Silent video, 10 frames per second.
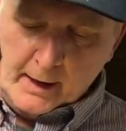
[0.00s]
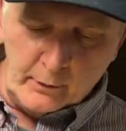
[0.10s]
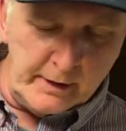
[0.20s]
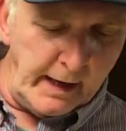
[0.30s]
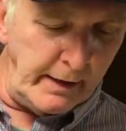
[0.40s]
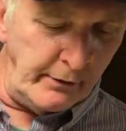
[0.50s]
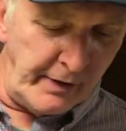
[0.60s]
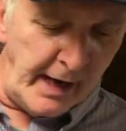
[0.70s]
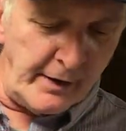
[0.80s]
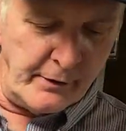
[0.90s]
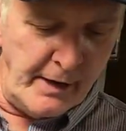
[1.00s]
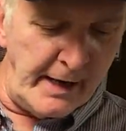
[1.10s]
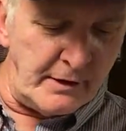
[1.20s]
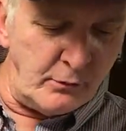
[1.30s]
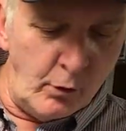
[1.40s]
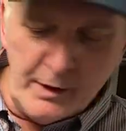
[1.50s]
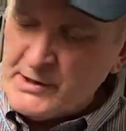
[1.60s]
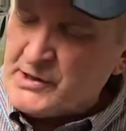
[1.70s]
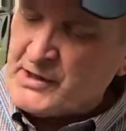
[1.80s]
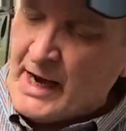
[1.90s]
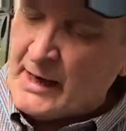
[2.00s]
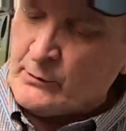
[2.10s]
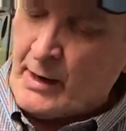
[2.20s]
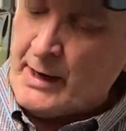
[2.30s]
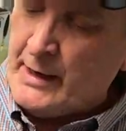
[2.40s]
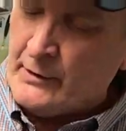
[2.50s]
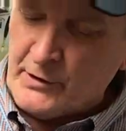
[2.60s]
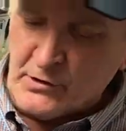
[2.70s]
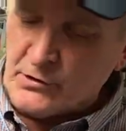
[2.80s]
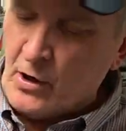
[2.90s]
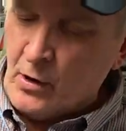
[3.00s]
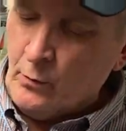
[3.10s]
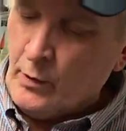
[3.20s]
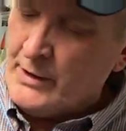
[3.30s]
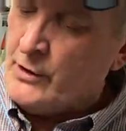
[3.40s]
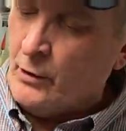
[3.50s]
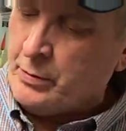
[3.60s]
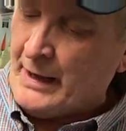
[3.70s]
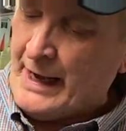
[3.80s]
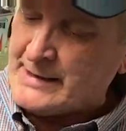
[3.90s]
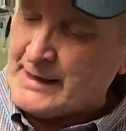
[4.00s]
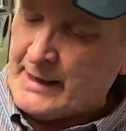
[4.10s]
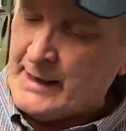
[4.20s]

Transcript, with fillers: Okay, you've got your nice wooden stock right here. This is all wooden, no plastic.